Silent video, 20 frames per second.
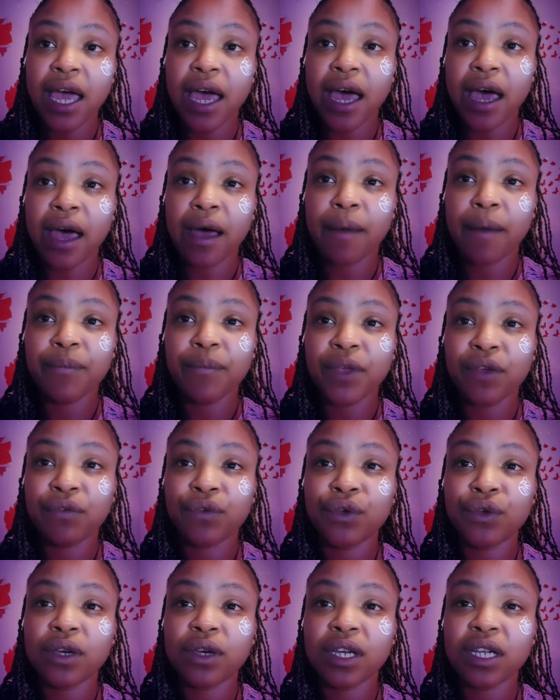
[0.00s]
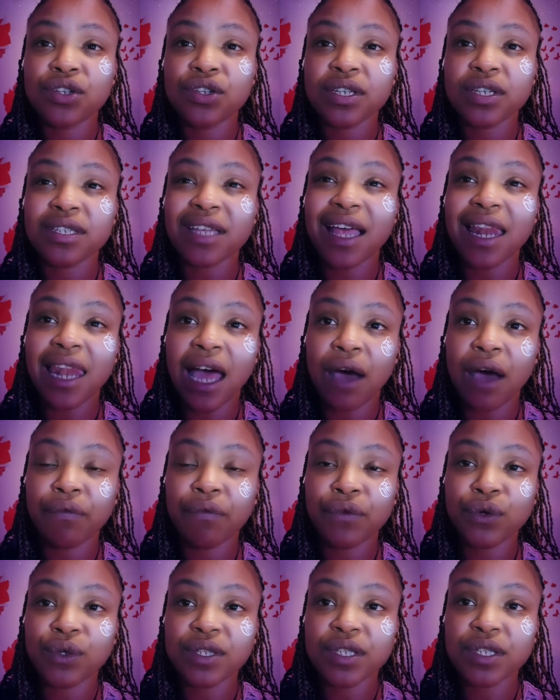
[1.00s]
if you can just allow
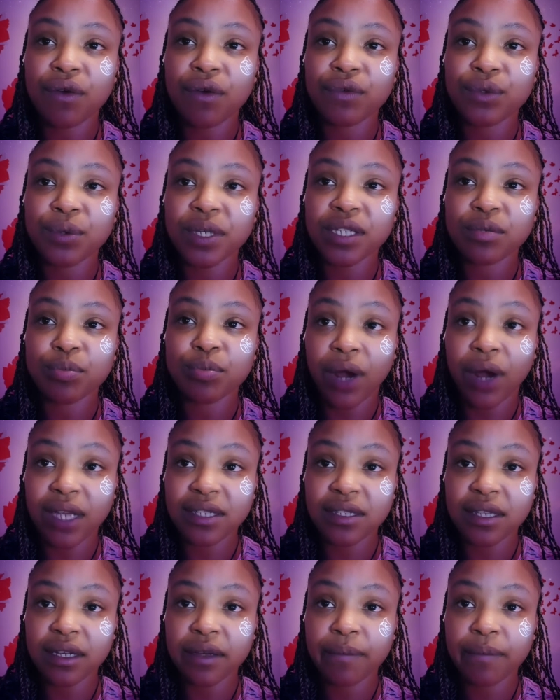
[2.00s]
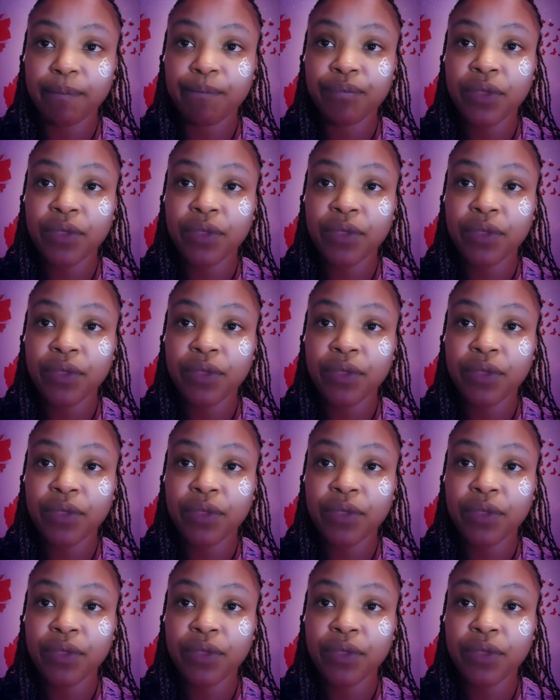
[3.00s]
for yourself to express them.